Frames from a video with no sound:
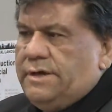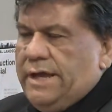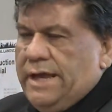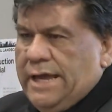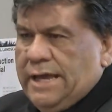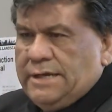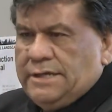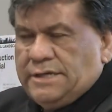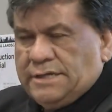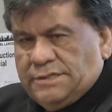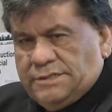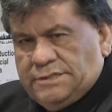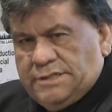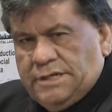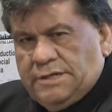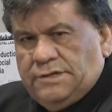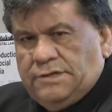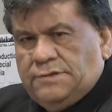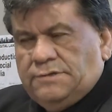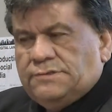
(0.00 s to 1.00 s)
and
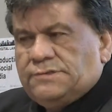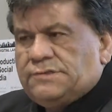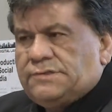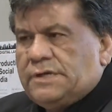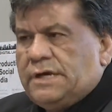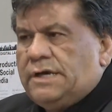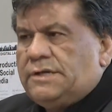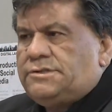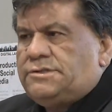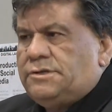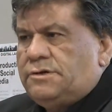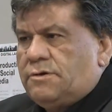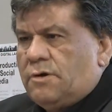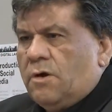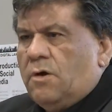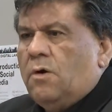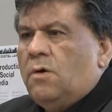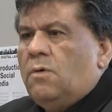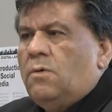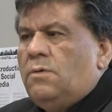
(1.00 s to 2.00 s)
continues to
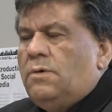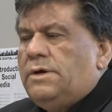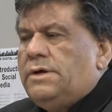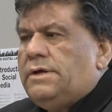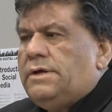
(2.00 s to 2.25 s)
grow.